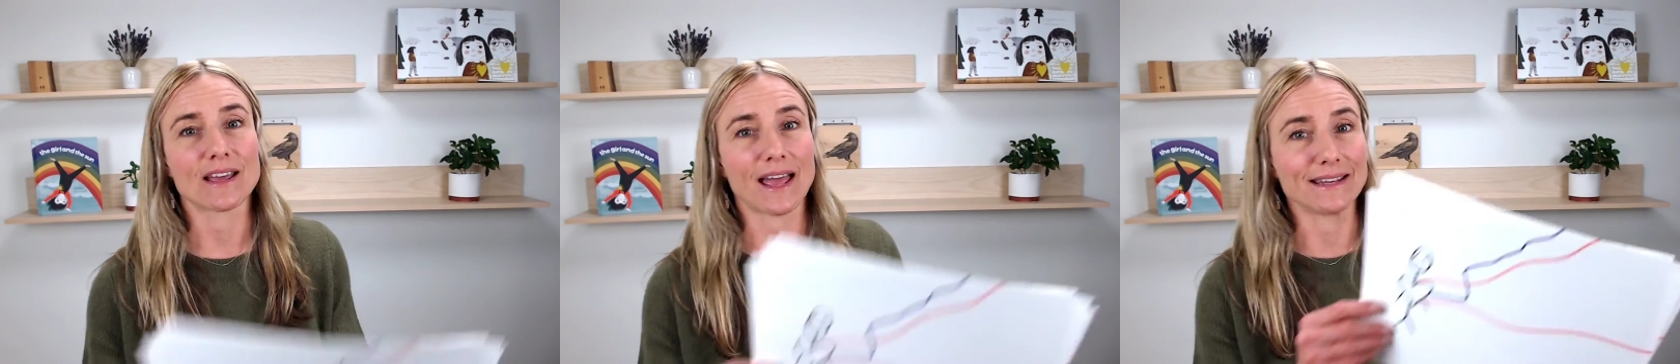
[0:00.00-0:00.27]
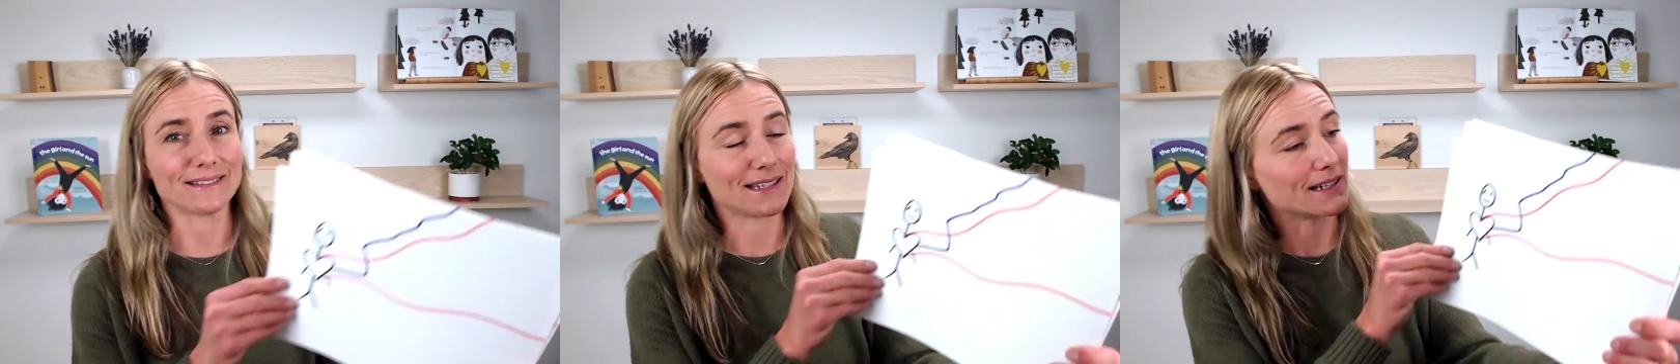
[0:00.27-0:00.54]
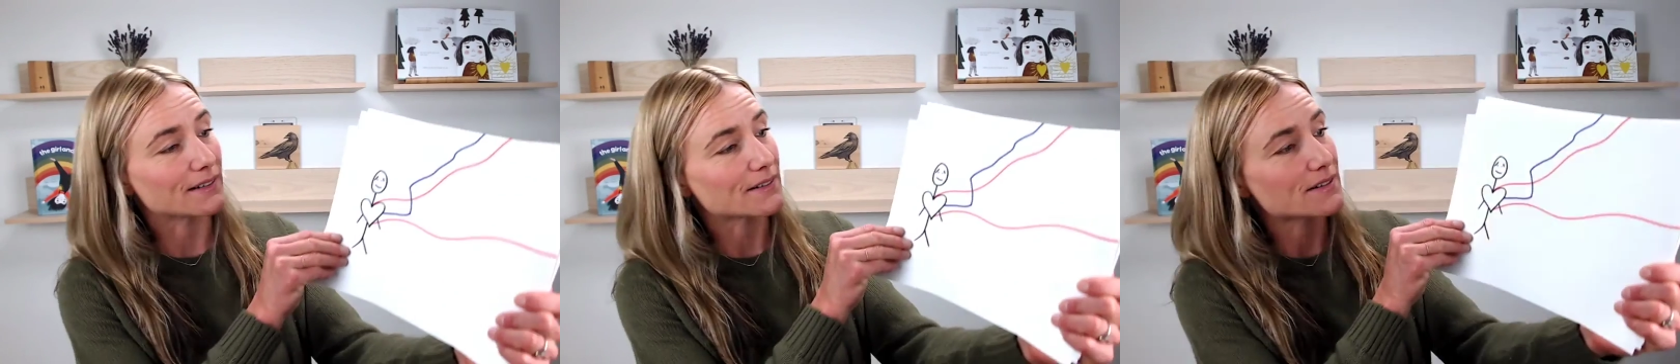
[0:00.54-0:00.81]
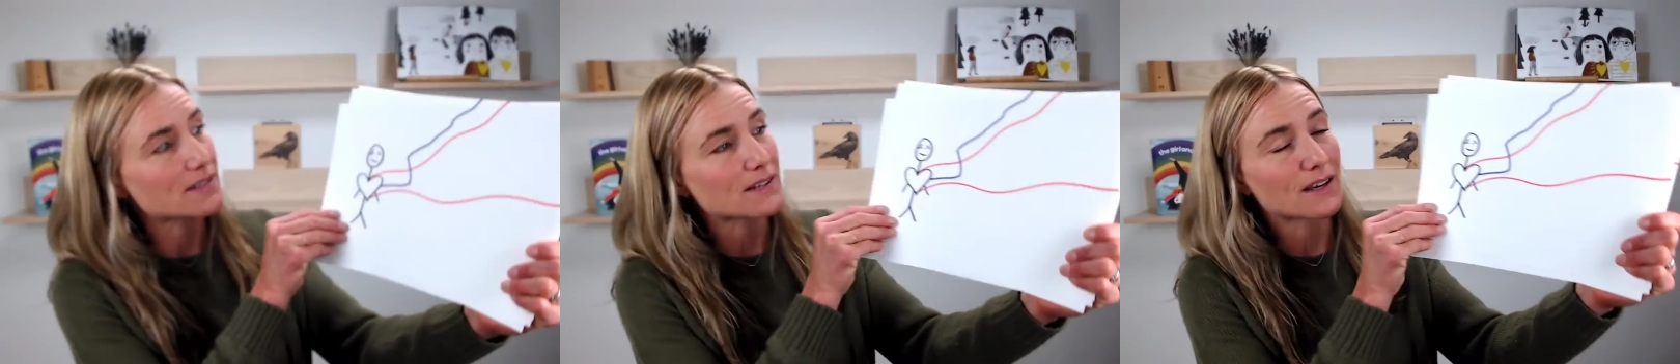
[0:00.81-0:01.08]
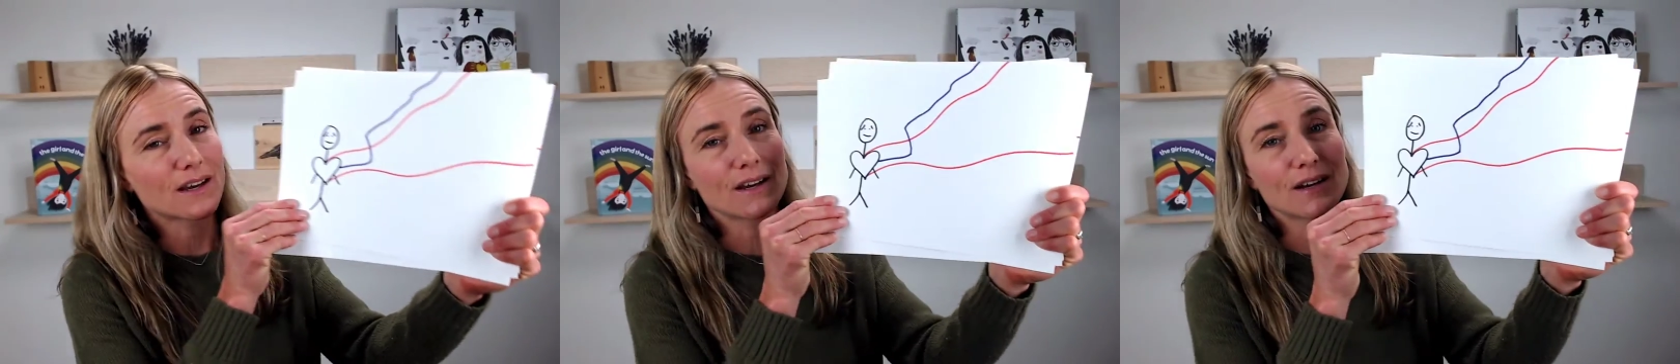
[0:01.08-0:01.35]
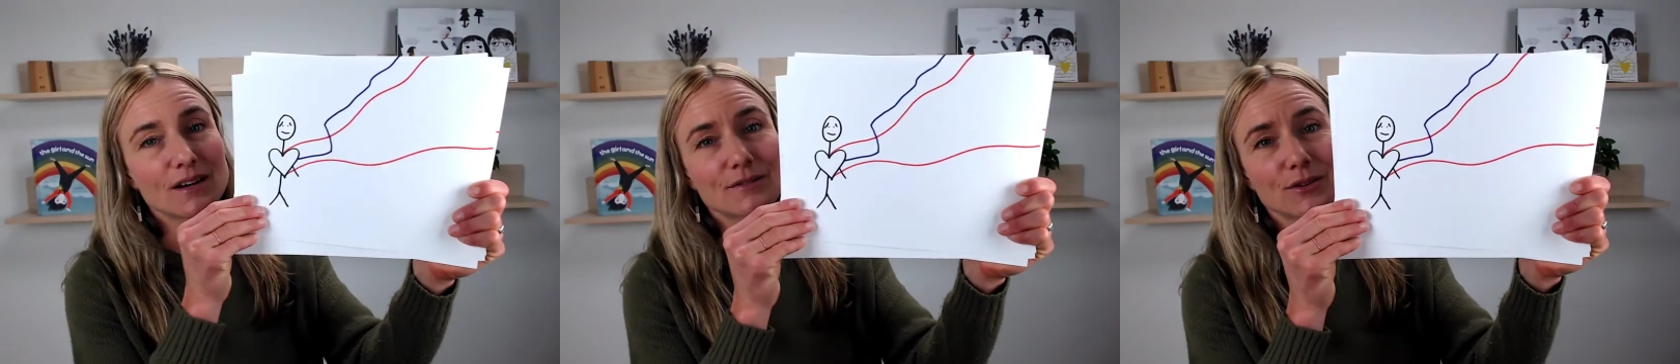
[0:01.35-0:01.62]
and years,
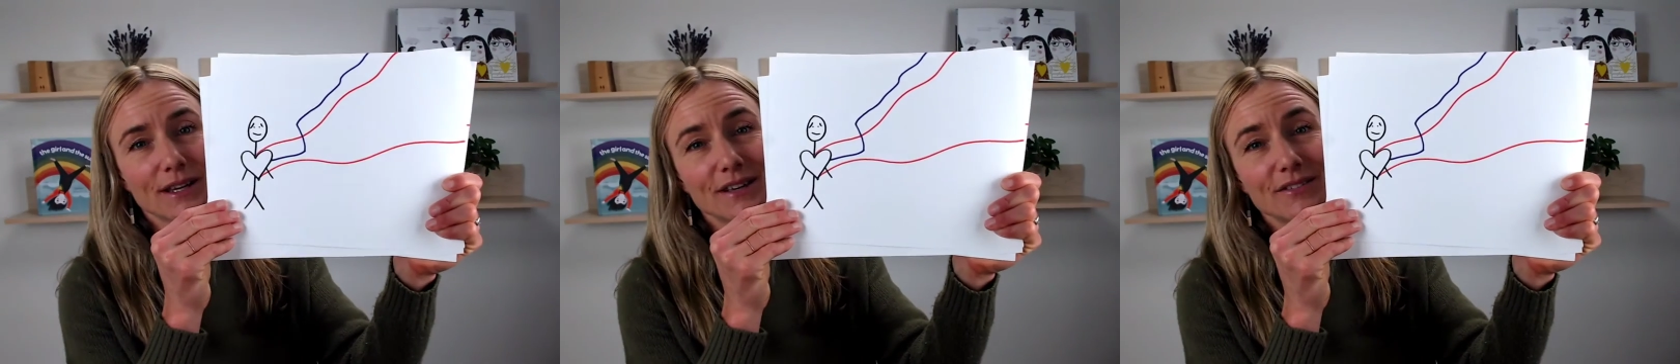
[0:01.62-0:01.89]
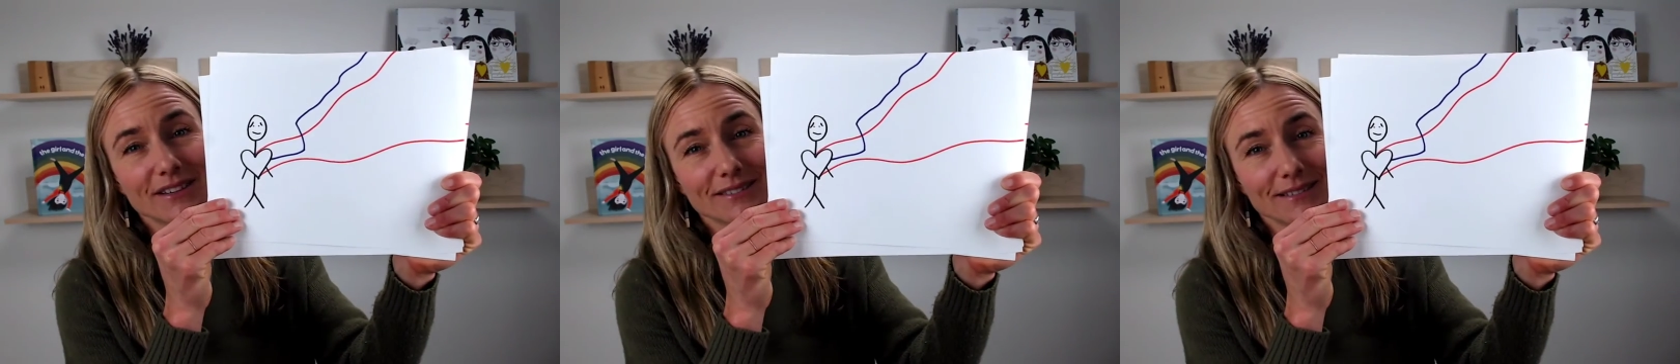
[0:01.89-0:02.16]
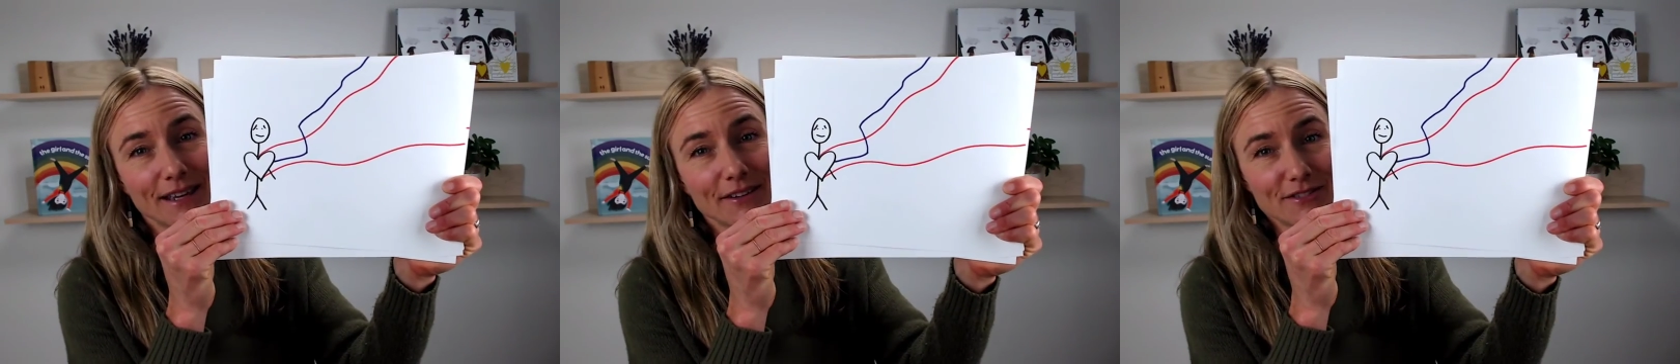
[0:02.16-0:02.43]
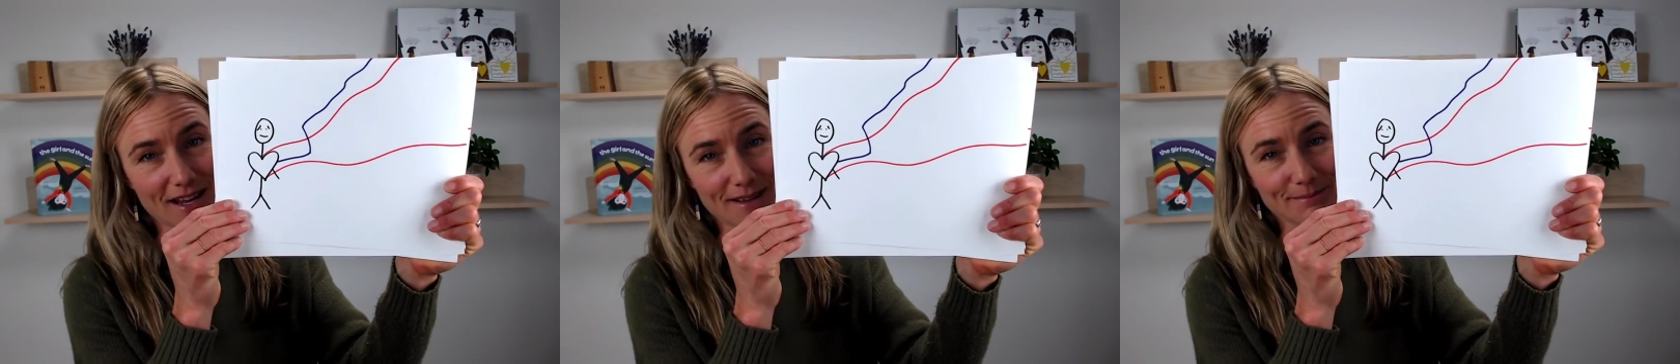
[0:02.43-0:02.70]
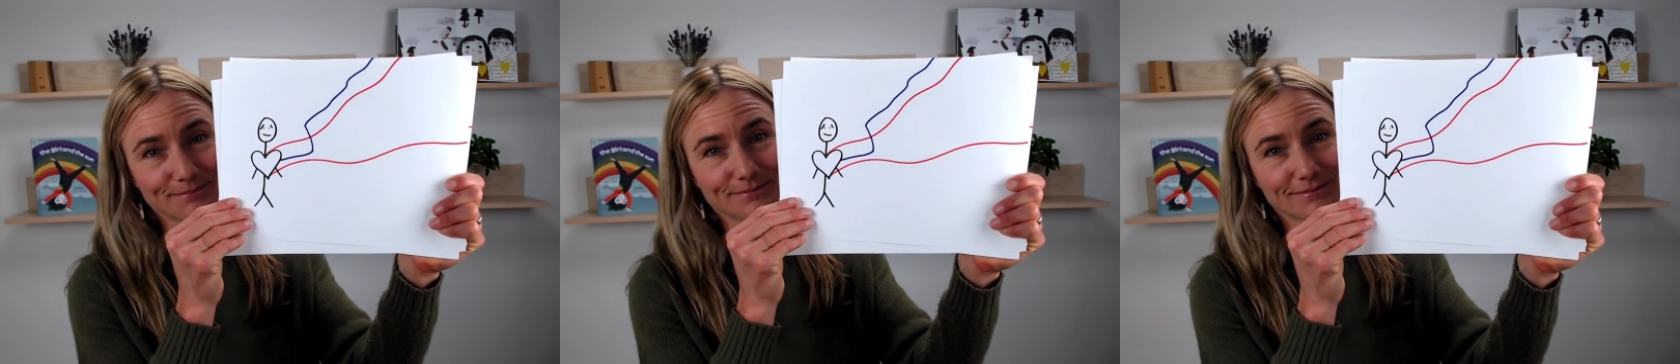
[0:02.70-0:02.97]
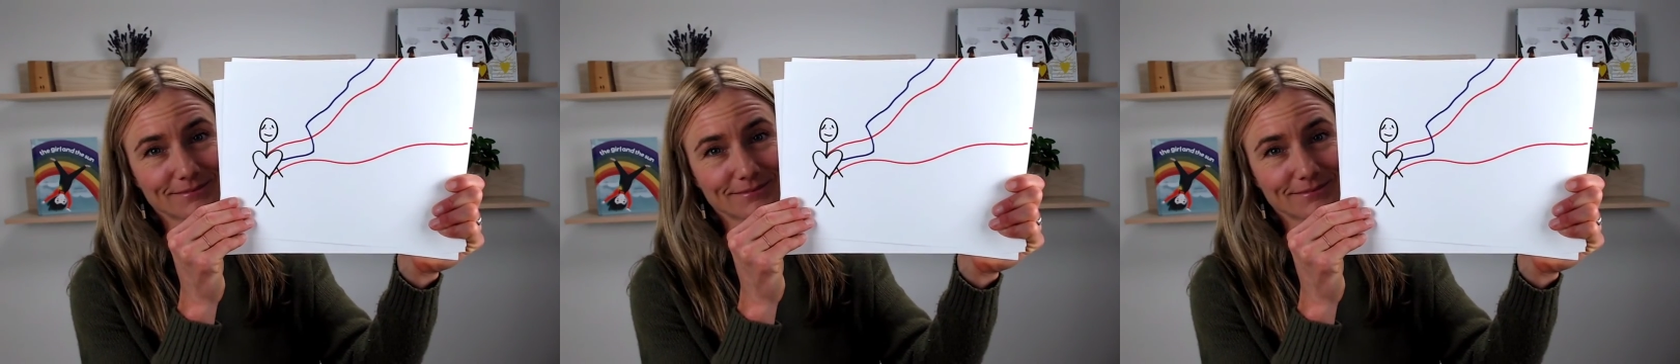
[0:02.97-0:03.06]
for even a lifetime.